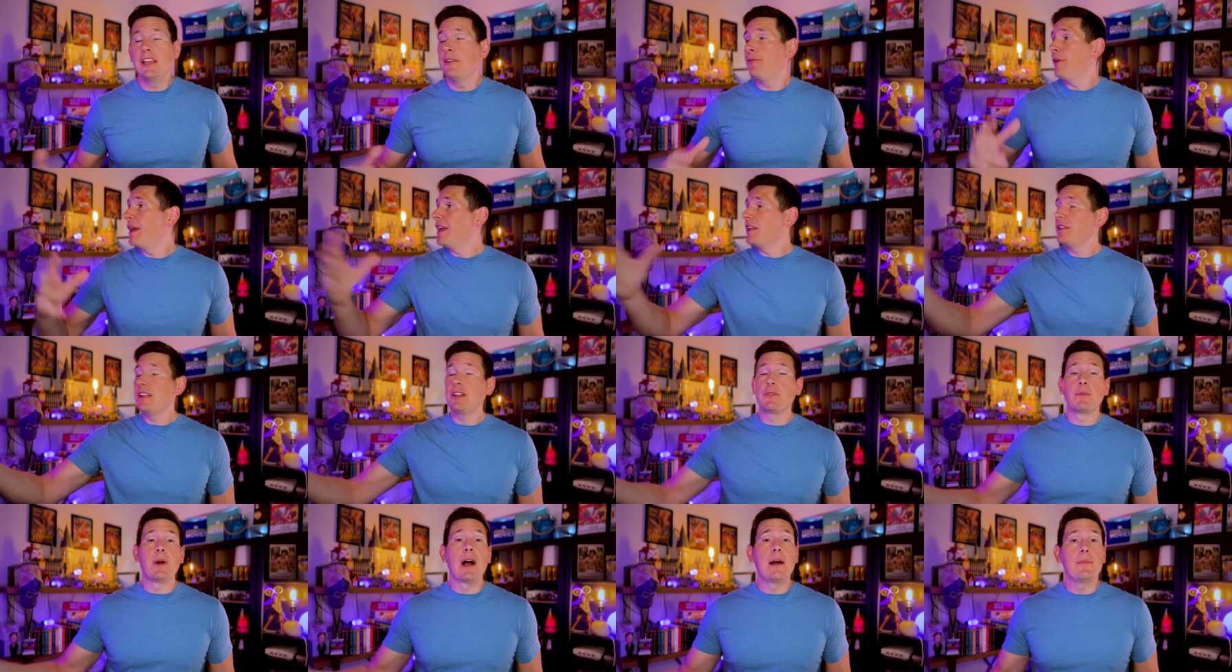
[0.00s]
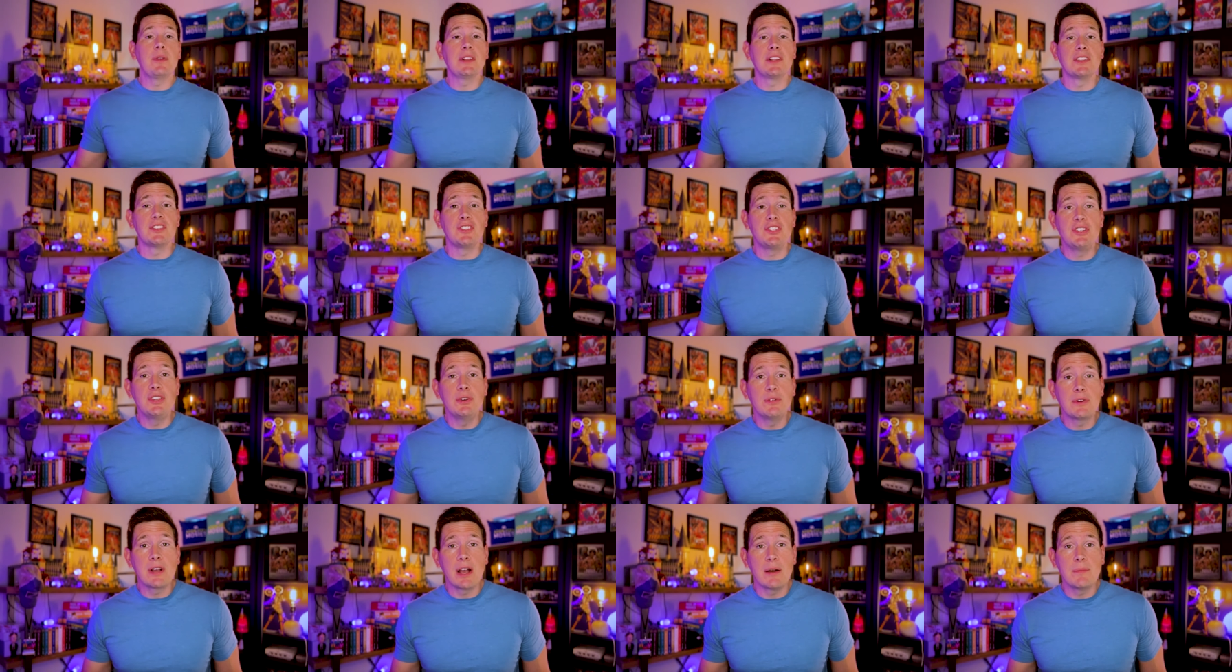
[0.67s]
if Alien Romulus
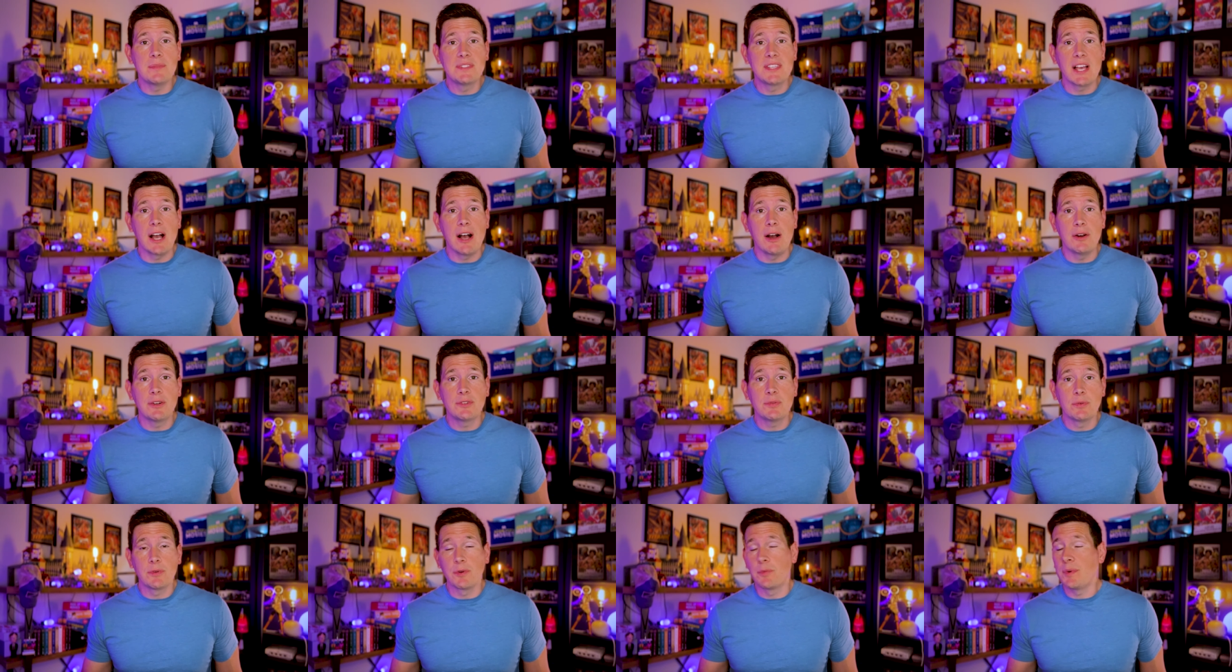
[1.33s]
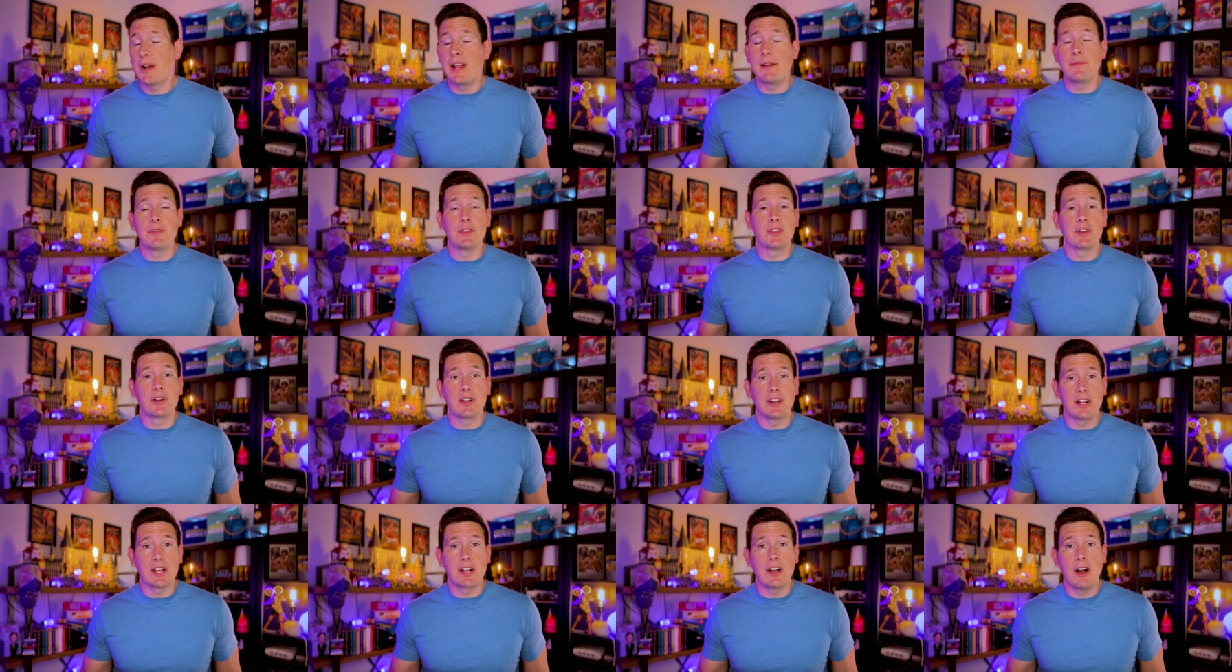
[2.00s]
2 comes out, or whatever they're
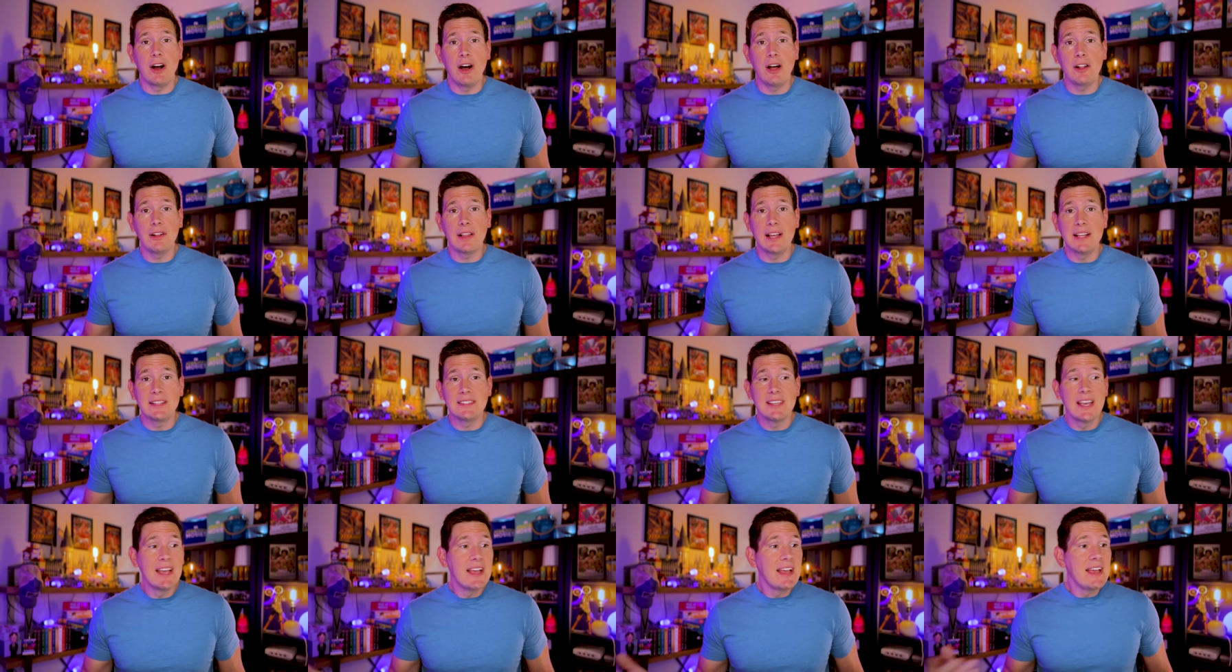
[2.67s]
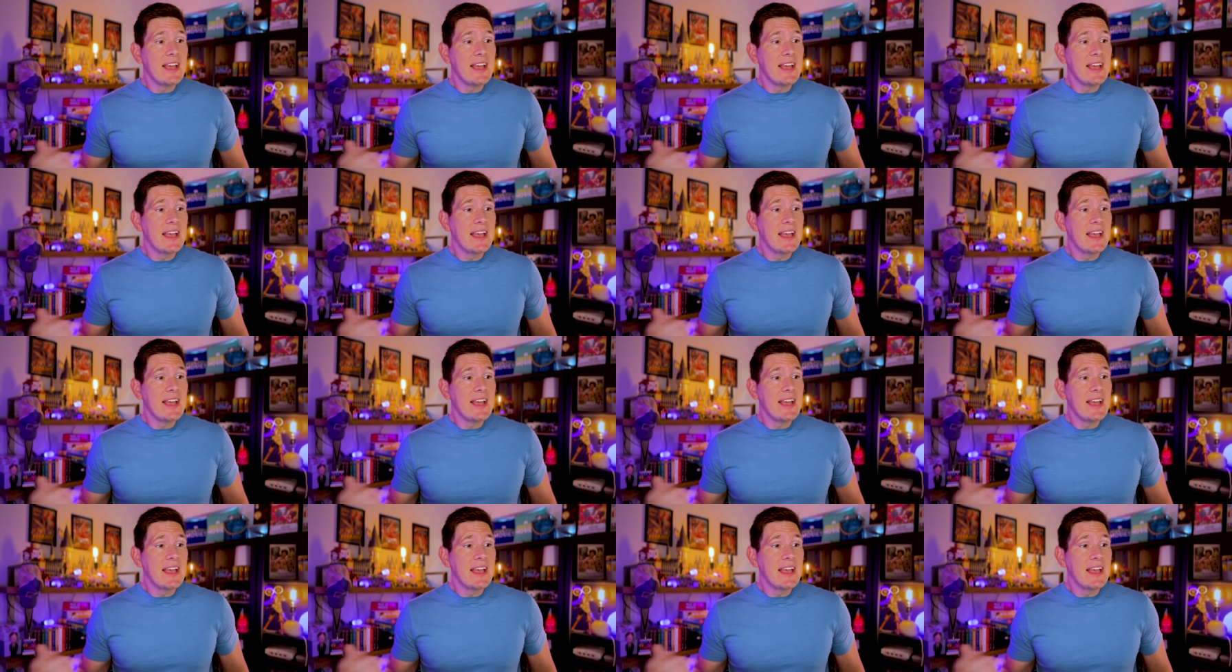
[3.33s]
going to call it,